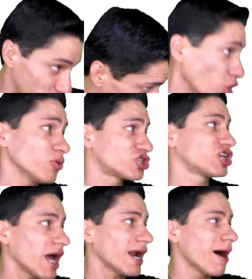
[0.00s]
You
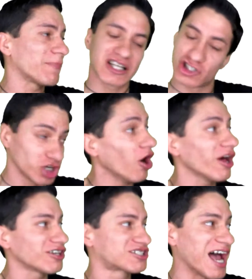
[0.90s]
shut up because you don't
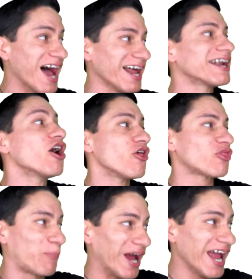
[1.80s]
understand
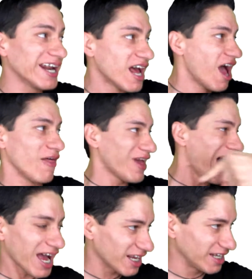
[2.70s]
the pain and the
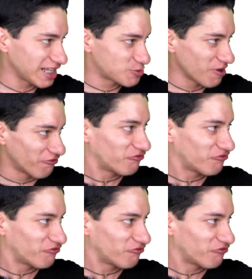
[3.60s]
agony that's being